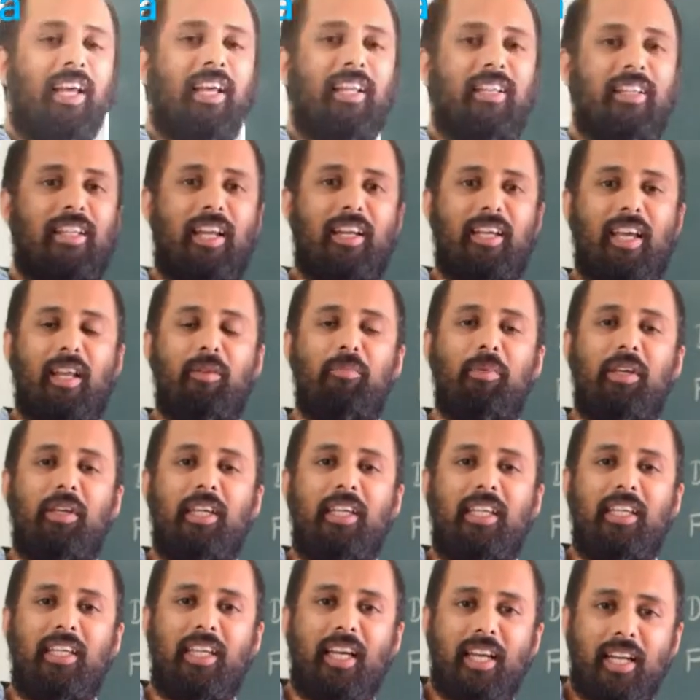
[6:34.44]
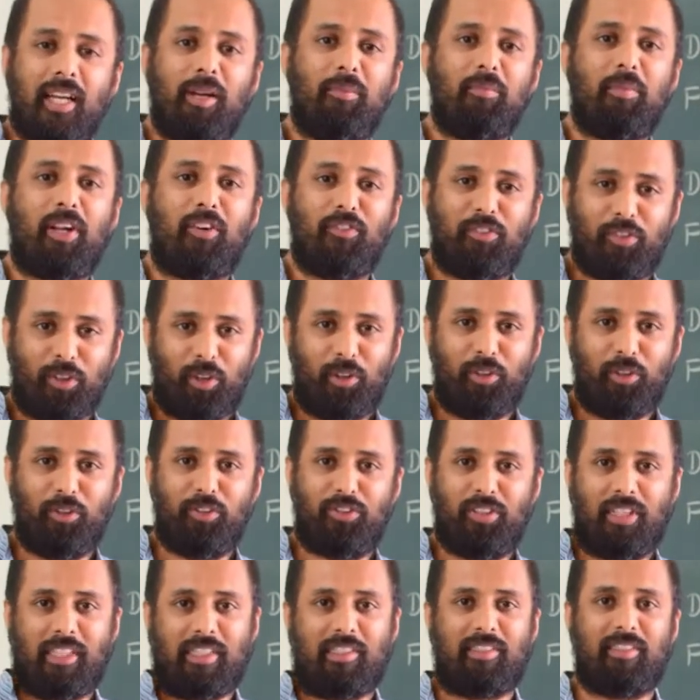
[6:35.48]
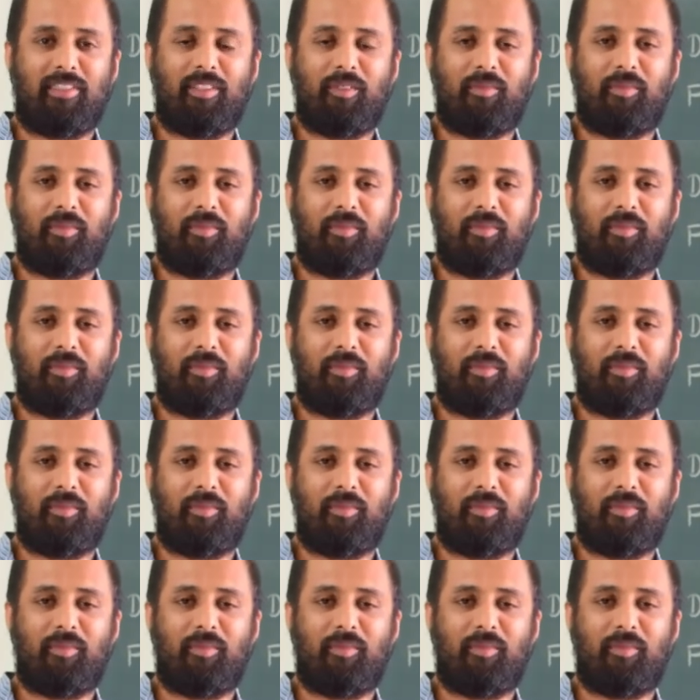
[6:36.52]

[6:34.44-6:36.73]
there can be n number of solutions.